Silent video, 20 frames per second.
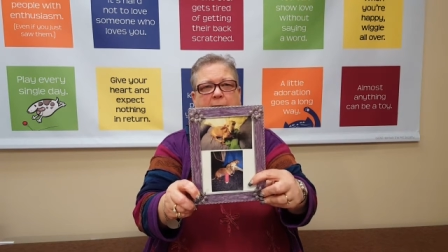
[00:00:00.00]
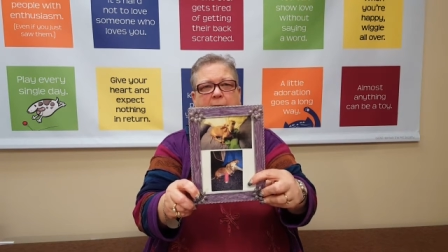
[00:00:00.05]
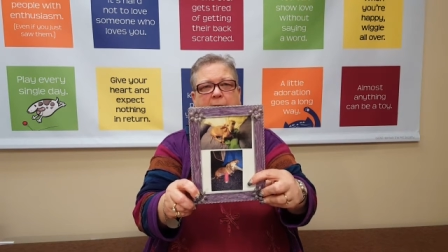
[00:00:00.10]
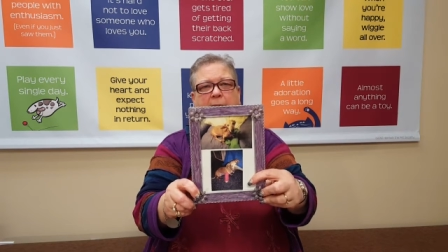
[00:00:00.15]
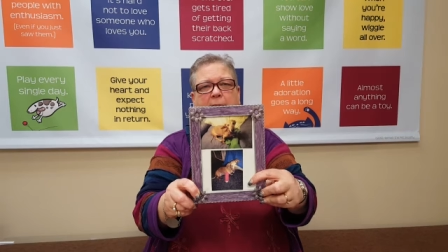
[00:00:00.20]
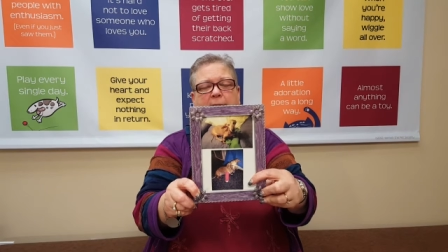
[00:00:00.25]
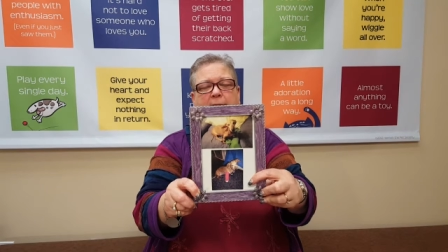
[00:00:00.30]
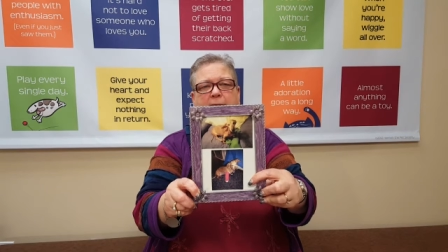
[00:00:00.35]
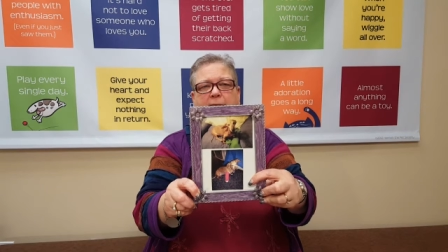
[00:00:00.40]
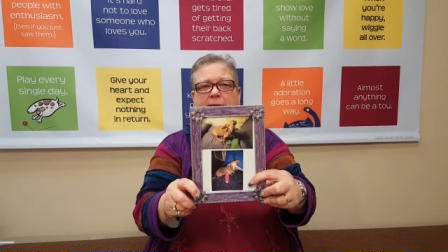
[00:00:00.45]

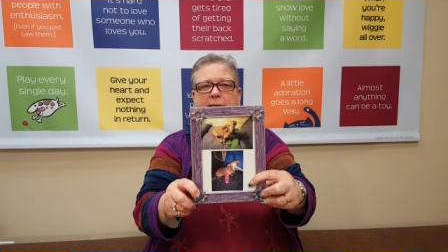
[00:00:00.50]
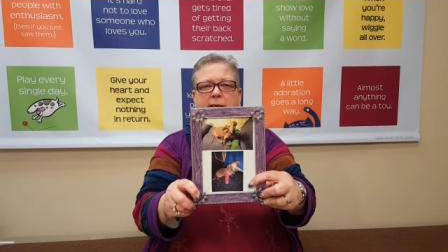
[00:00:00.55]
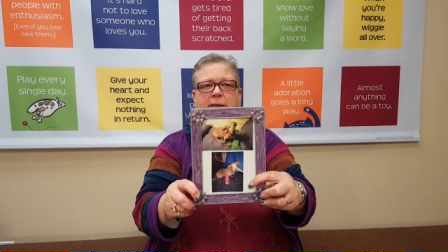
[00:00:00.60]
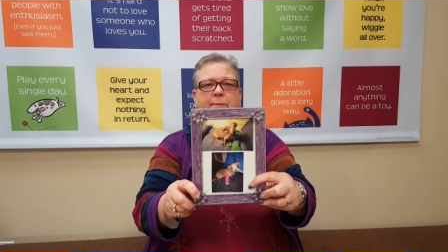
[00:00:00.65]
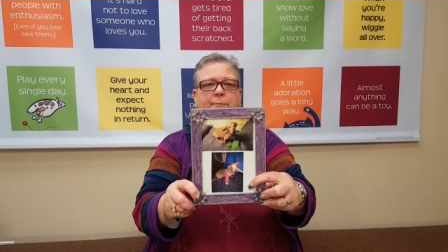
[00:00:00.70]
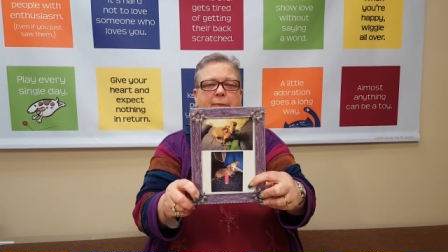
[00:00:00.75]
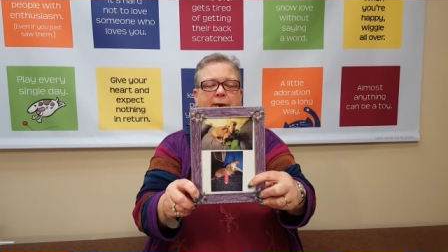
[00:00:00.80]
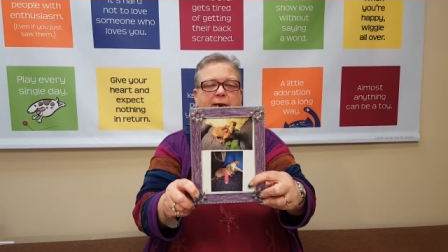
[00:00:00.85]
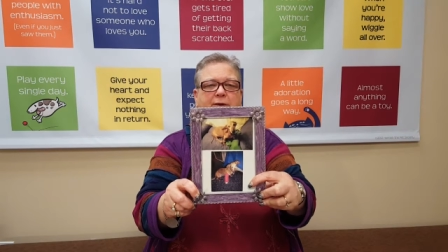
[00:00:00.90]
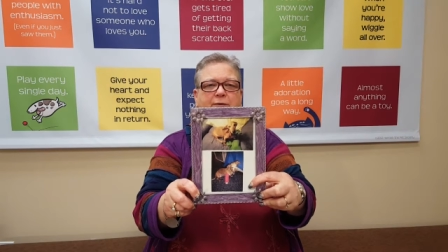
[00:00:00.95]
and they did the
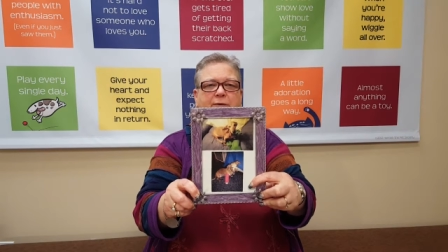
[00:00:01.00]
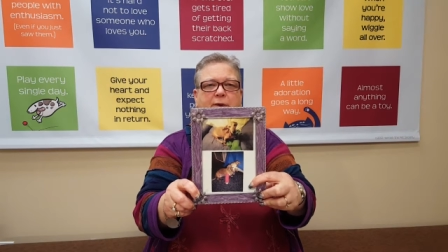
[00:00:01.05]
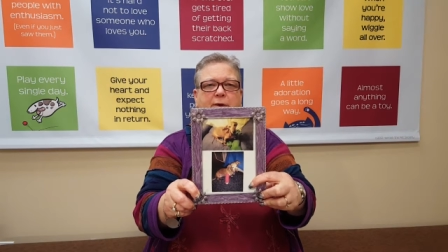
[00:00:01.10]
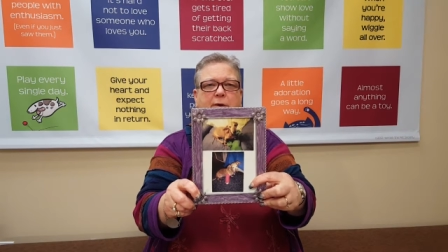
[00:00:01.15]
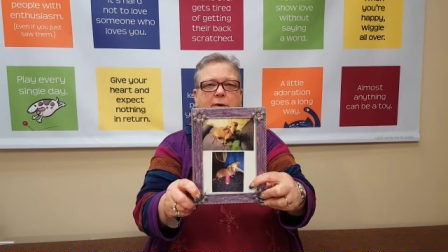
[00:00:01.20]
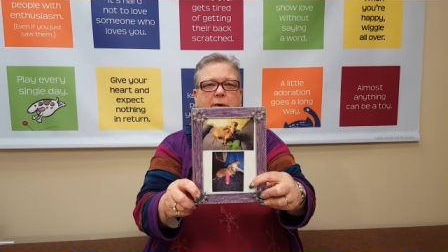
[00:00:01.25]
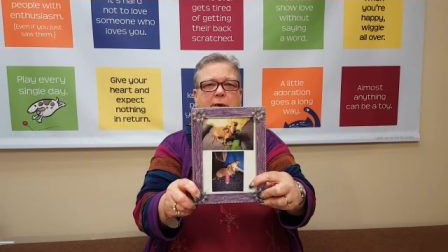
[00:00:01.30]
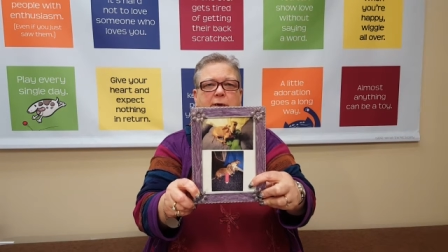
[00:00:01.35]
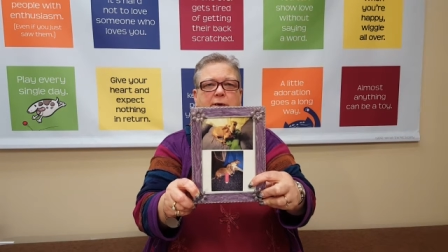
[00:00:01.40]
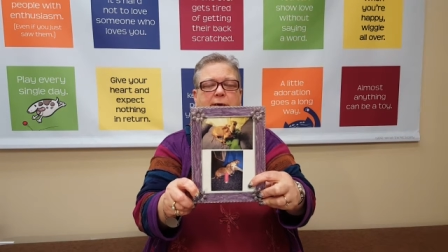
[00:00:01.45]
best they
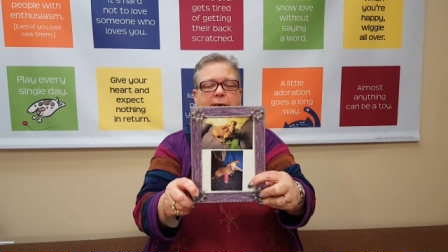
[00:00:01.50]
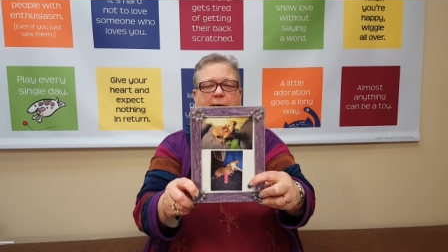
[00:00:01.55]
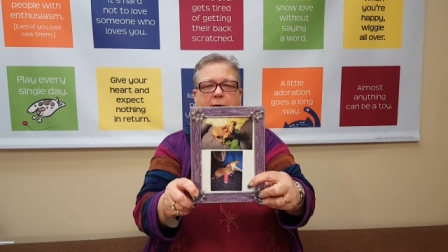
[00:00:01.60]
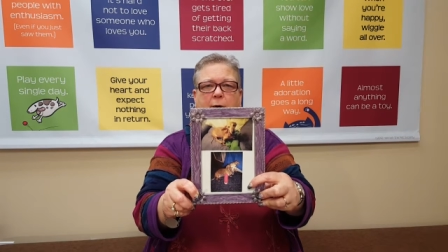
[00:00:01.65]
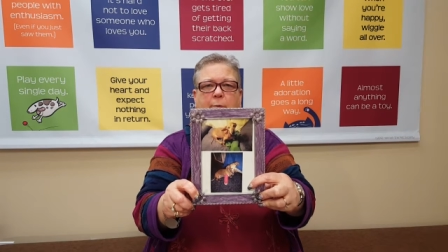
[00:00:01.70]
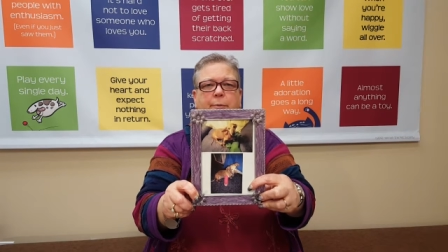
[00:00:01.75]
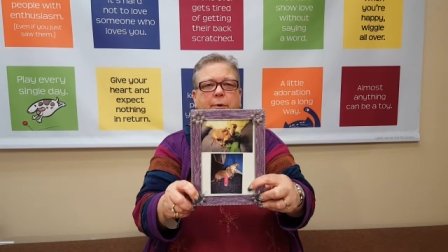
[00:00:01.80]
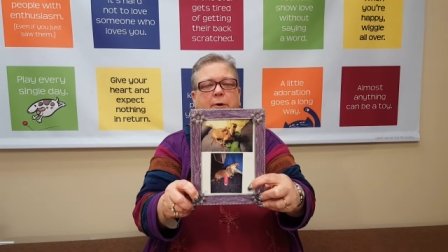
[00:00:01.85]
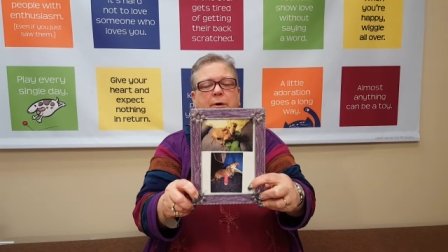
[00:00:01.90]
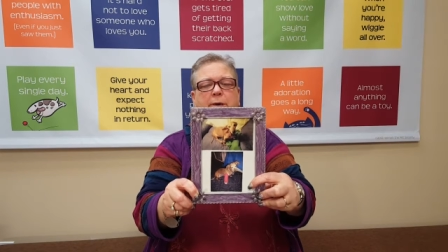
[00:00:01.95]
could to
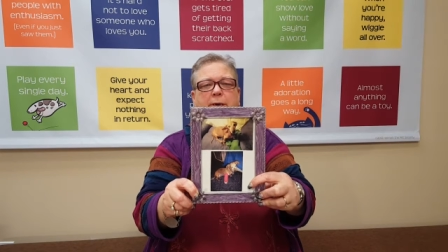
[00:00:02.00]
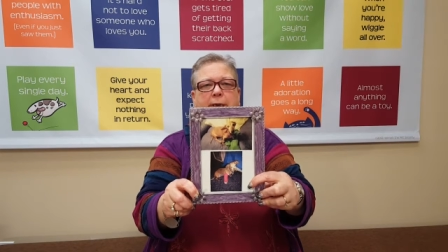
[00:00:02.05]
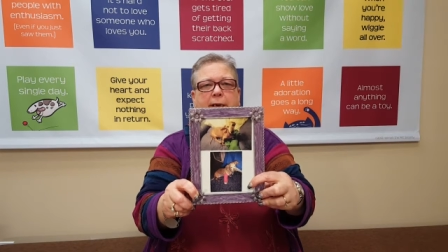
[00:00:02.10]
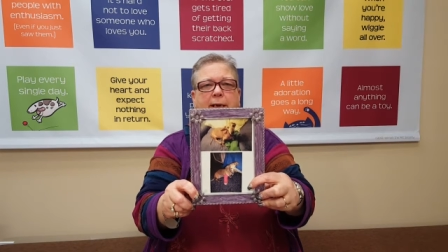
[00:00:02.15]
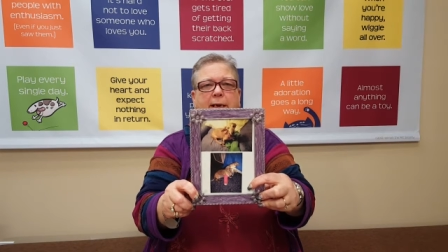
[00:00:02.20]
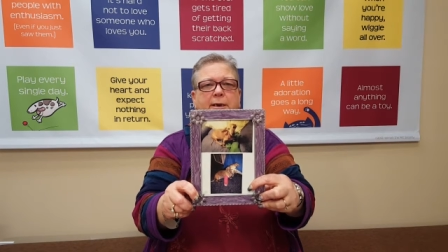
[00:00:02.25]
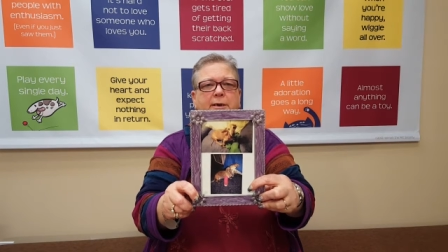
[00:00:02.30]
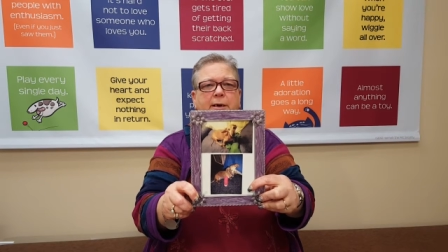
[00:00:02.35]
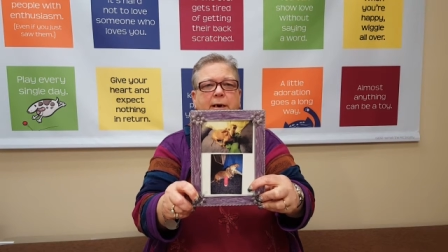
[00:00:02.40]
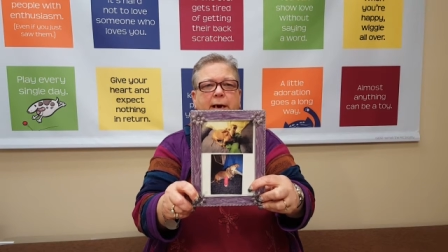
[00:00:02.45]
help her in
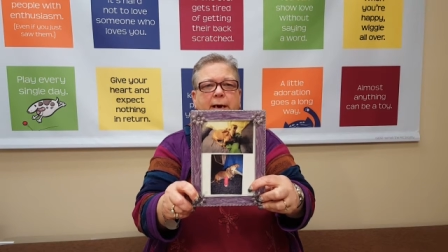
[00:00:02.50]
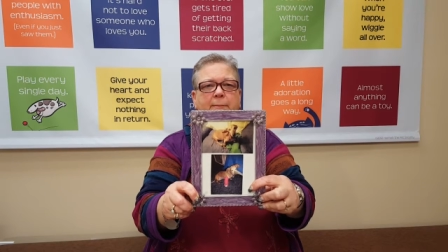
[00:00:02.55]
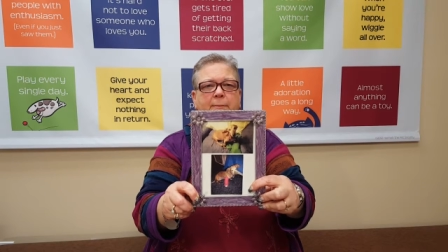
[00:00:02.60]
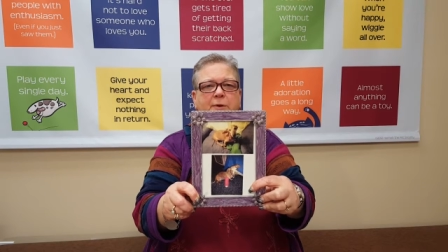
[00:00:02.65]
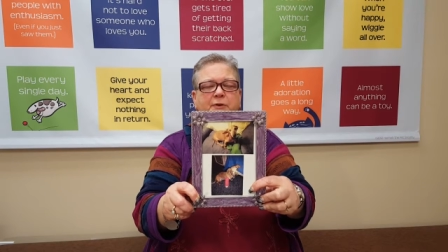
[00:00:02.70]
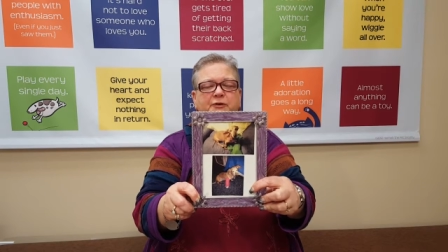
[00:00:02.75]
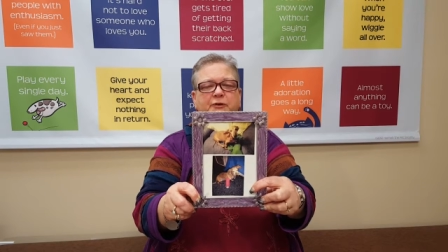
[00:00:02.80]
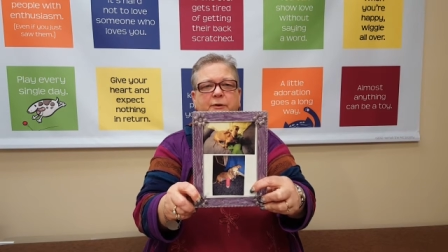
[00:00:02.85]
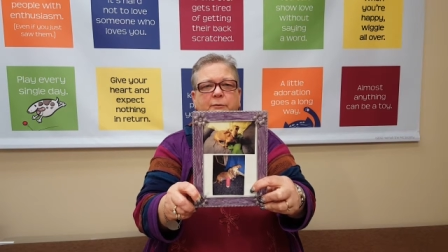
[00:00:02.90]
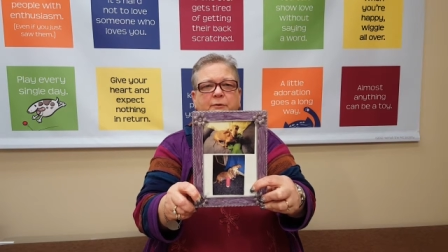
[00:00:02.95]
any time
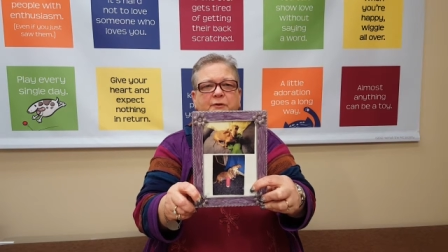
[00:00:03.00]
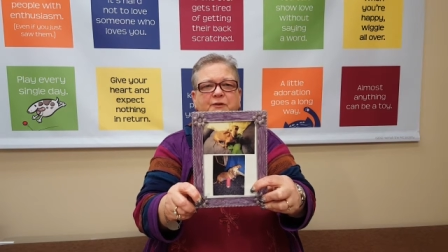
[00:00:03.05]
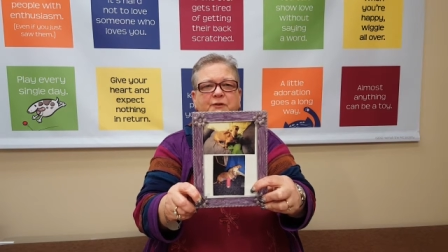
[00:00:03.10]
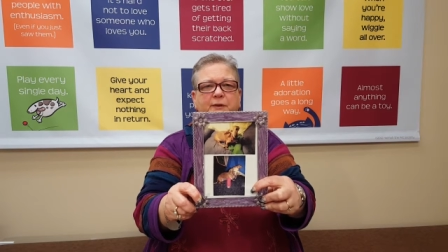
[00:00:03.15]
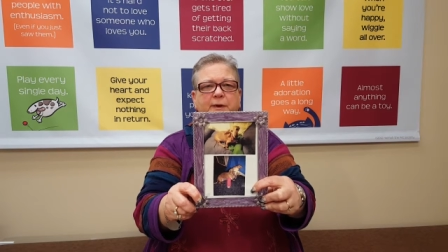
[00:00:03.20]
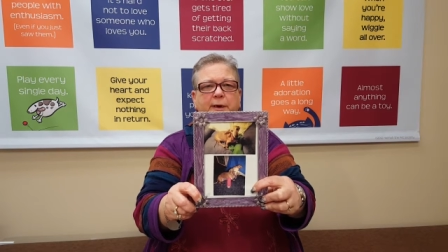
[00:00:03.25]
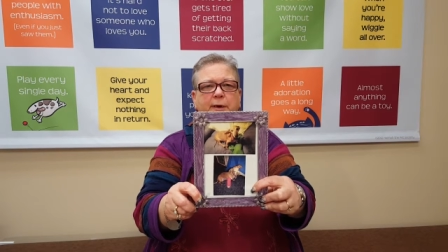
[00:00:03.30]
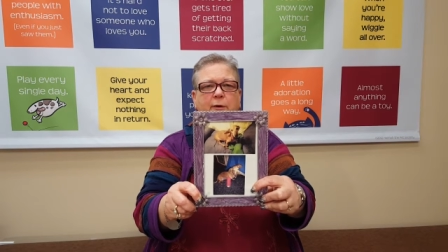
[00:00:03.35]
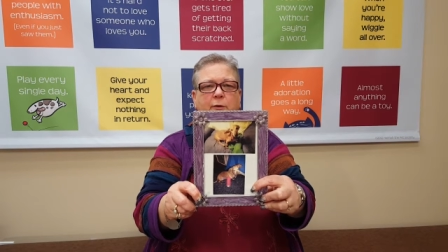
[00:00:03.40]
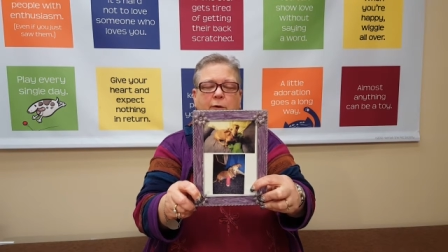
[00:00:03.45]
that she was
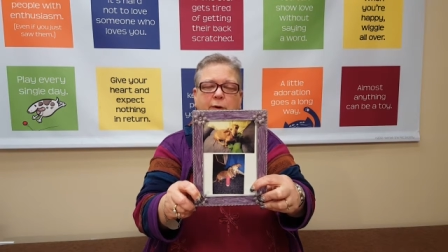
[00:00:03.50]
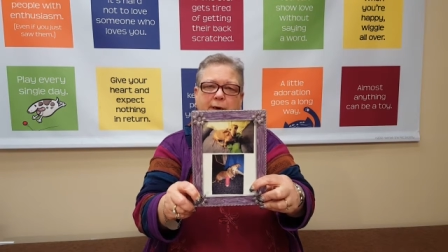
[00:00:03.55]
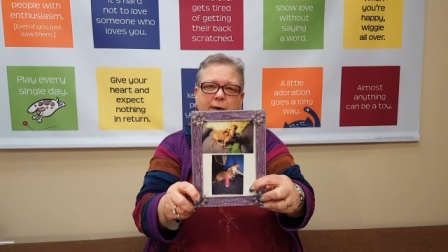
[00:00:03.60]
sick or